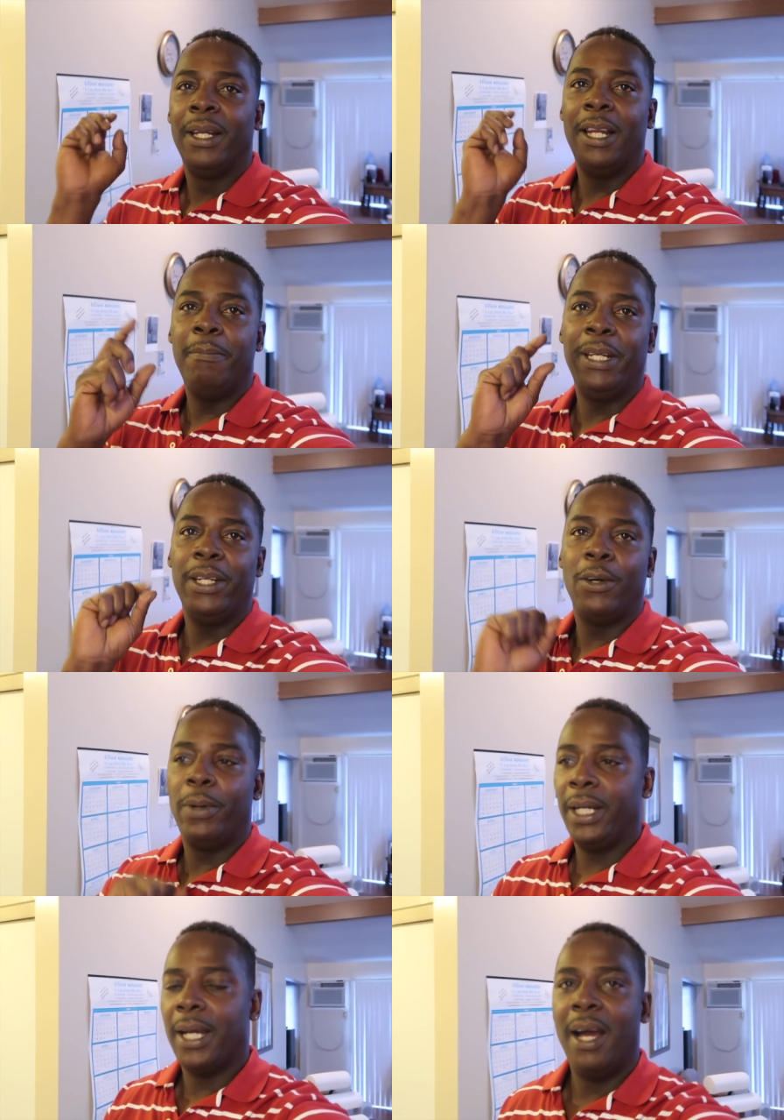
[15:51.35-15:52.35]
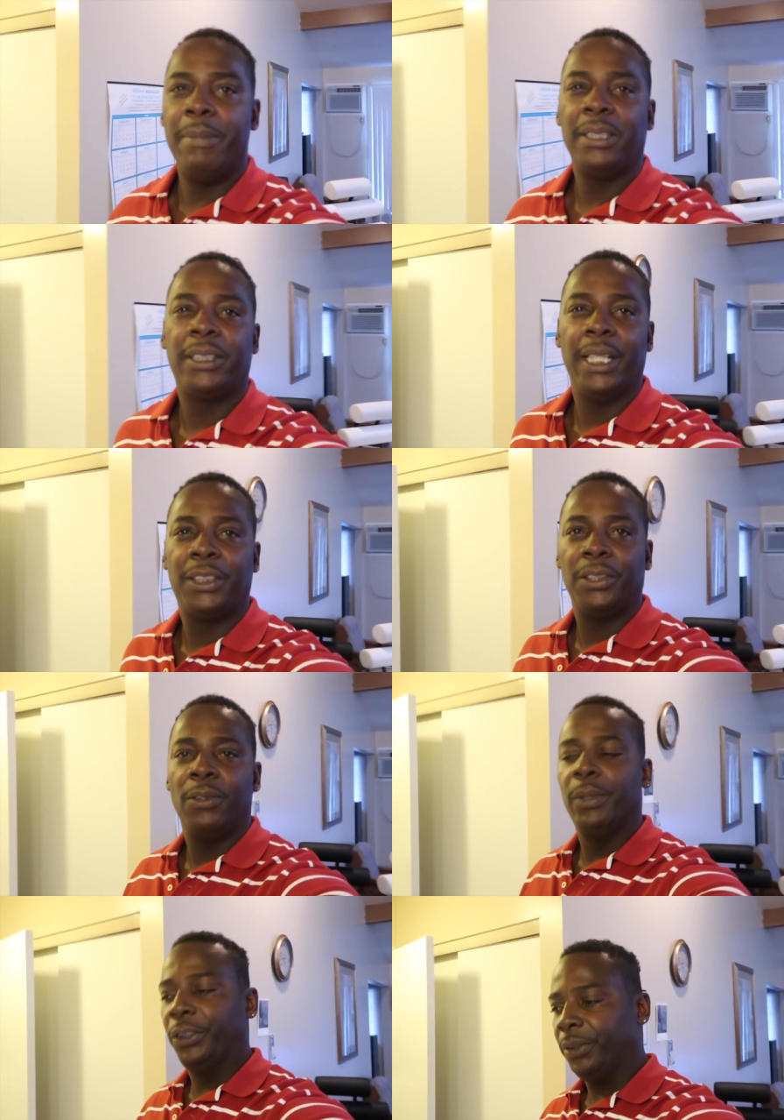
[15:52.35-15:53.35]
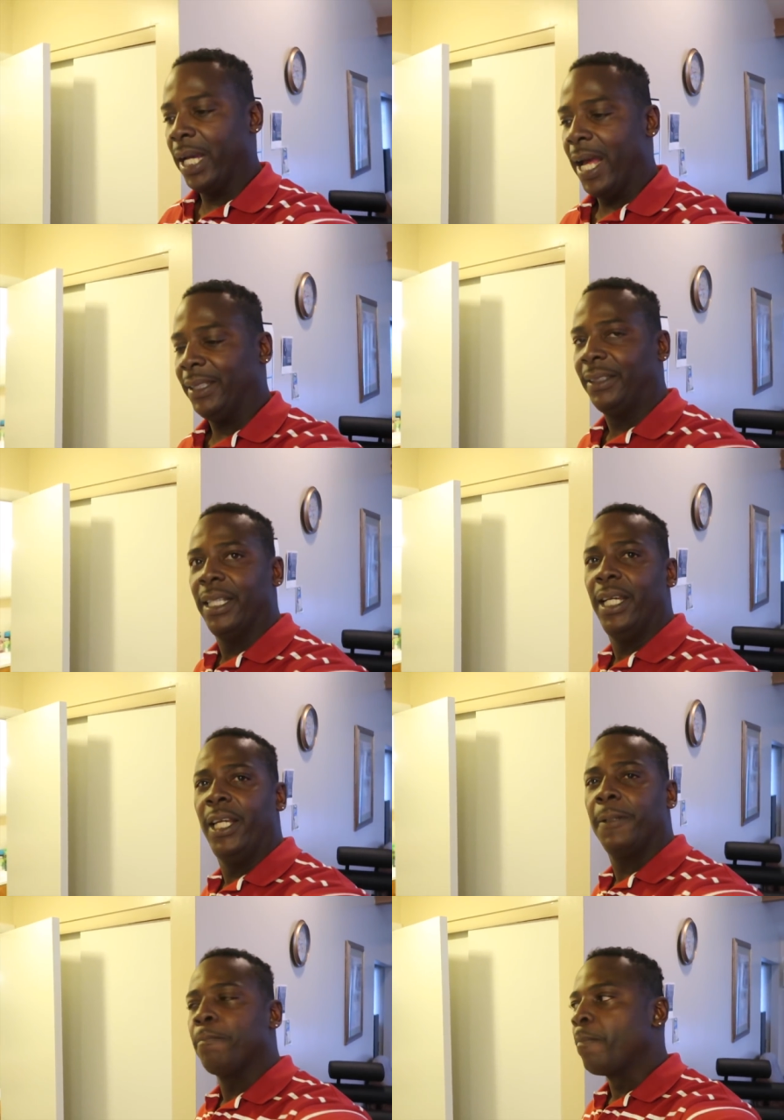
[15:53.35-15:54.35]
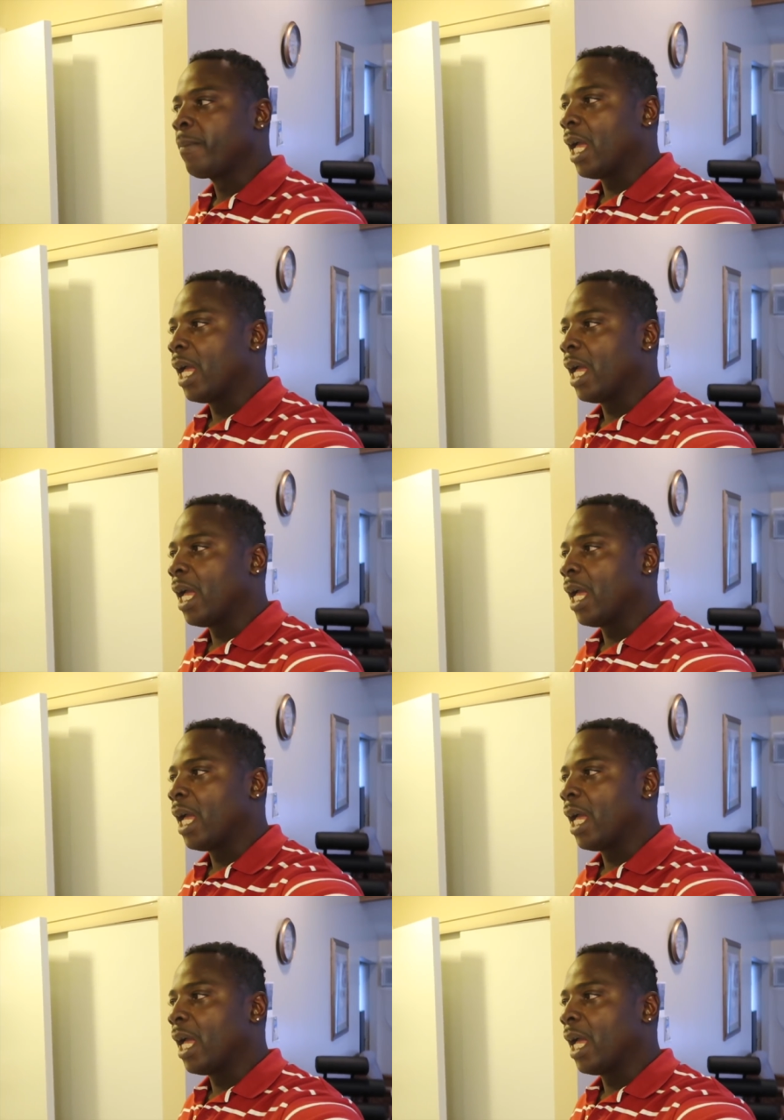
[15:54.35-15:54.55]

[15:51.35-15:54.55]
Let me know in the comment section what you guys think.